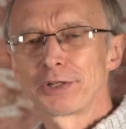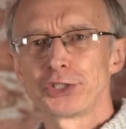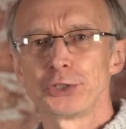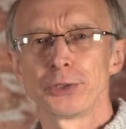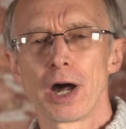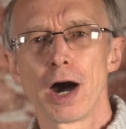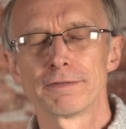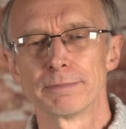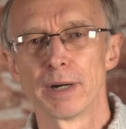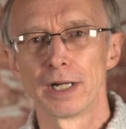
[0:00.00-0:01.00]
2.5
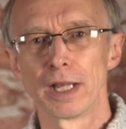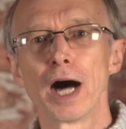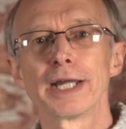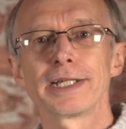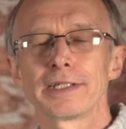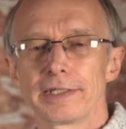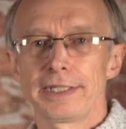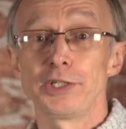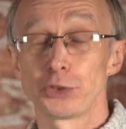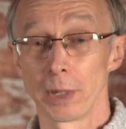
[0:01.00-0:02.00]
mile hike
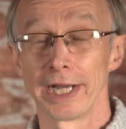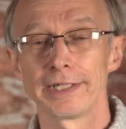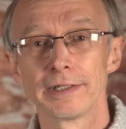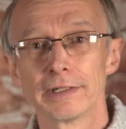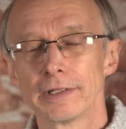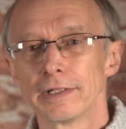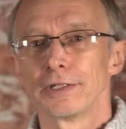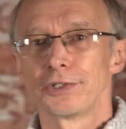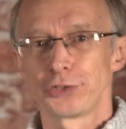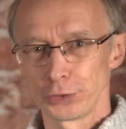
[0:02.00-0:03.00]
each way
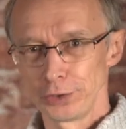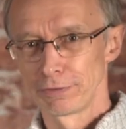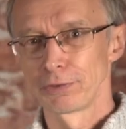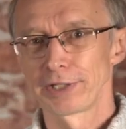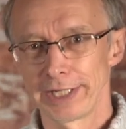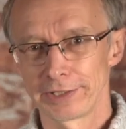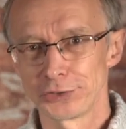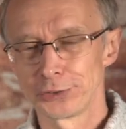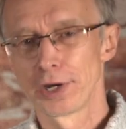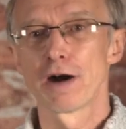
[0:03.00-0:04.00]
to the volcano,
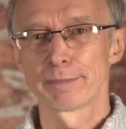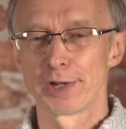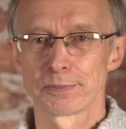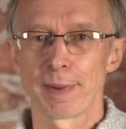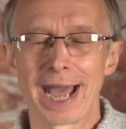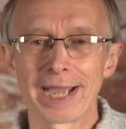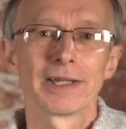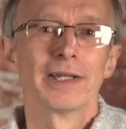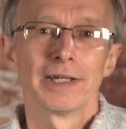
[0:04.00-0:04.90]
2.5 miles back.